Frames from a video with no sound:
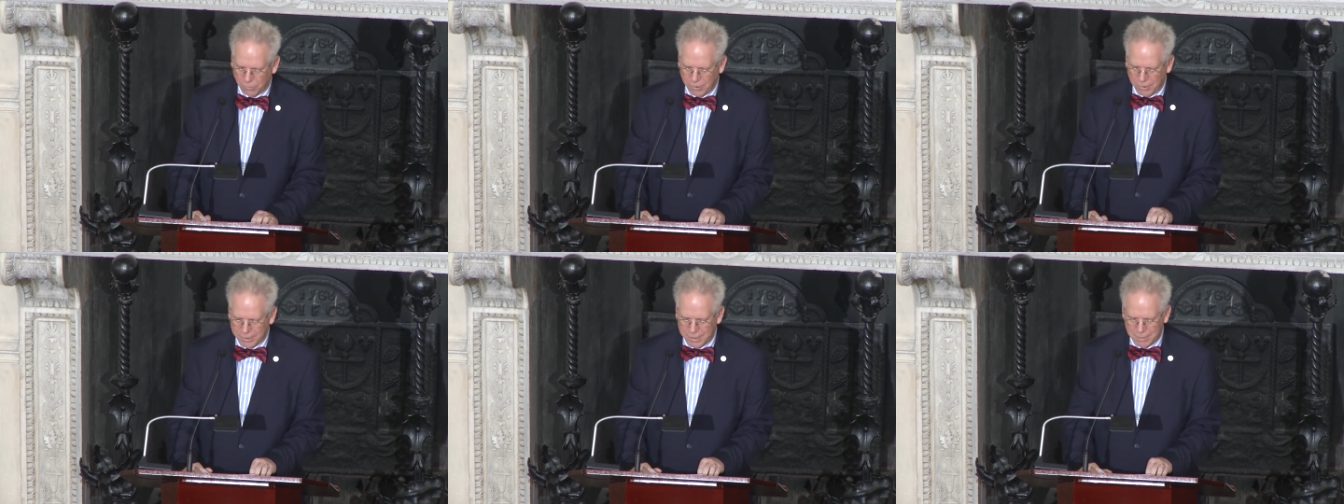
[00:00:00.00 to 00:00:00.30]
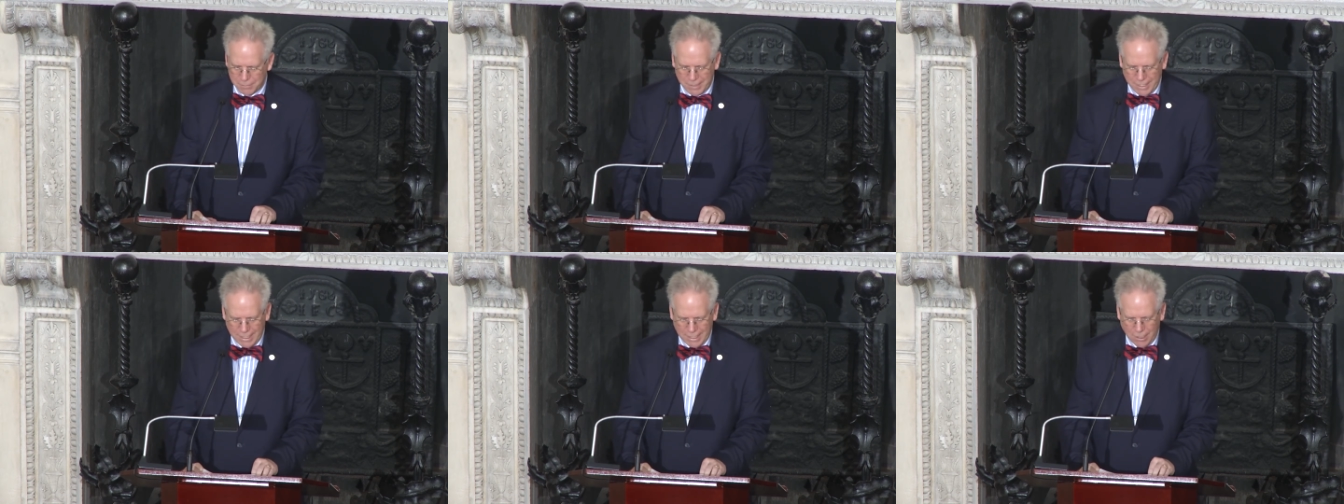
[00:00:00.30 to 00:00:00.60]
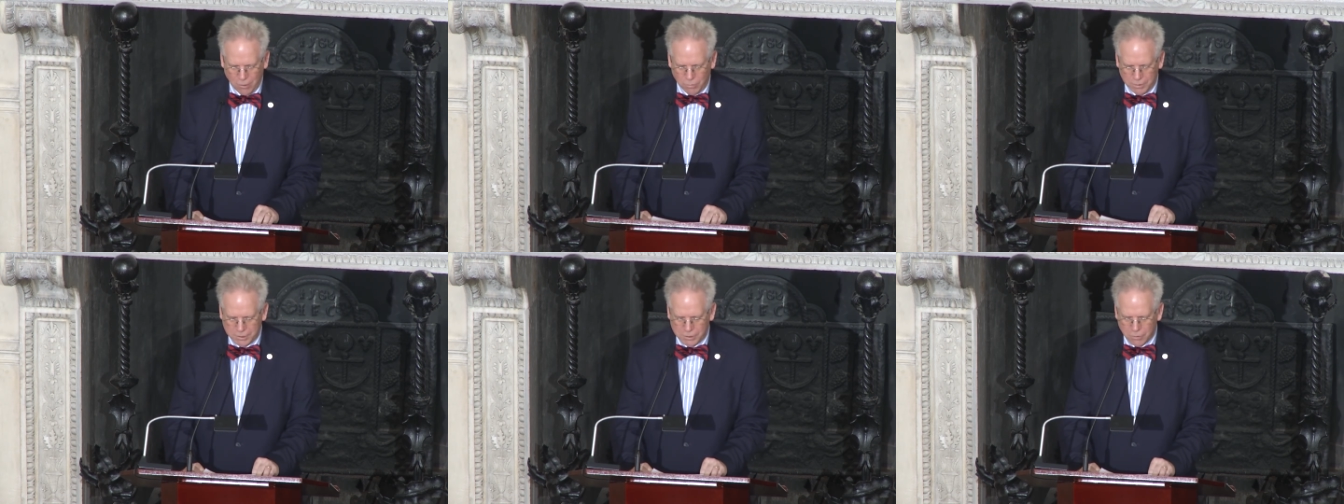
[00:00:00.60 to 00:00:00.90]
William
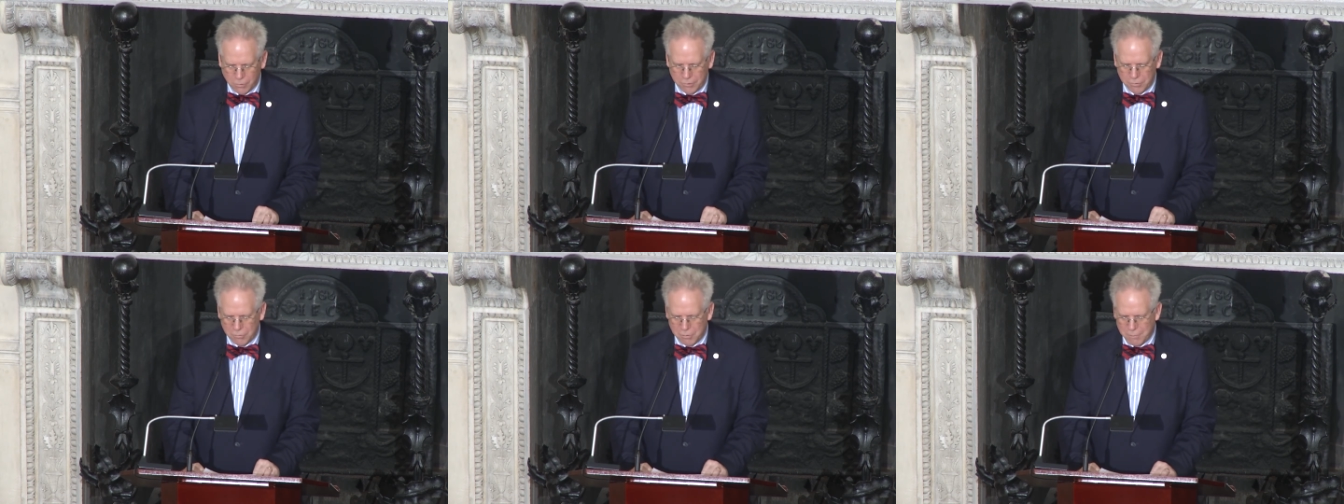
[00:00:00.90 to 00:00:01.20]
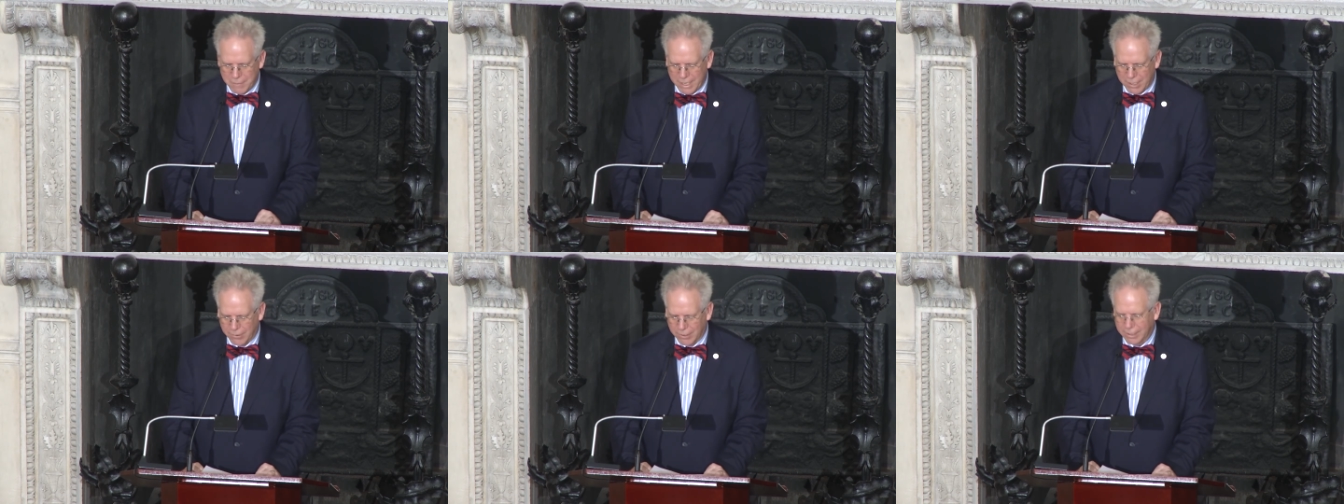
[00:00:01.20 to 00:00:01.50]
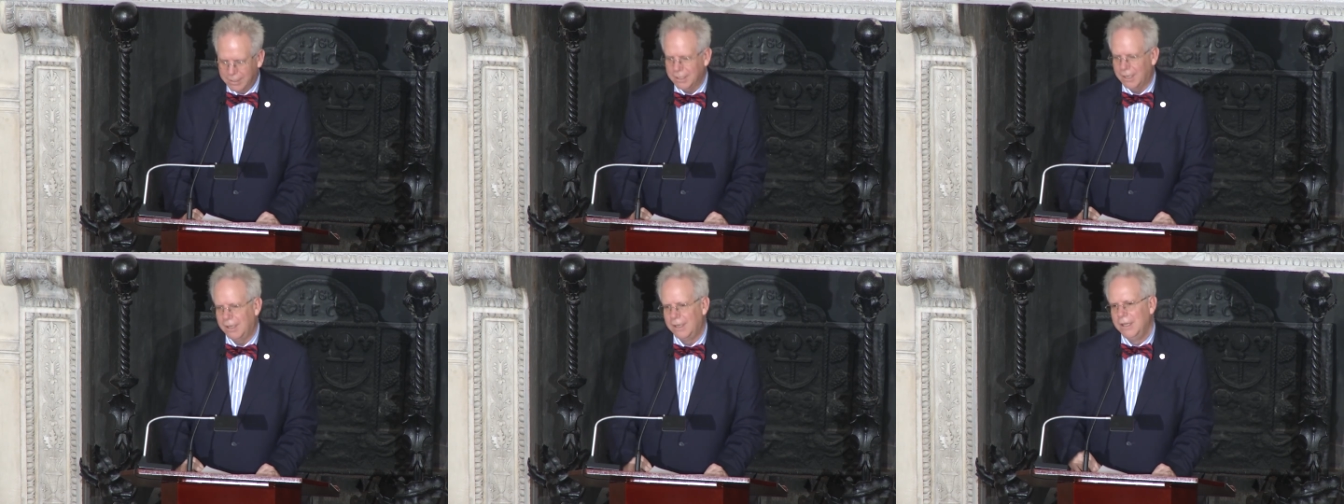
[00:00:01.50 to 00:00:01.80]
Howe, would go to
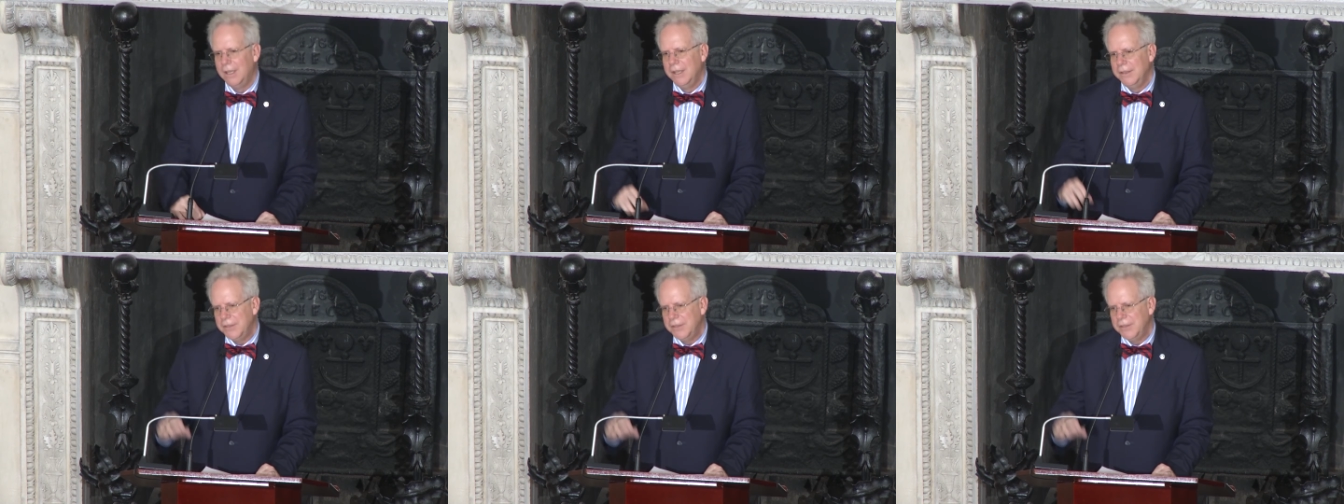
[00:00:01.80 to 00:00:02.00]
America,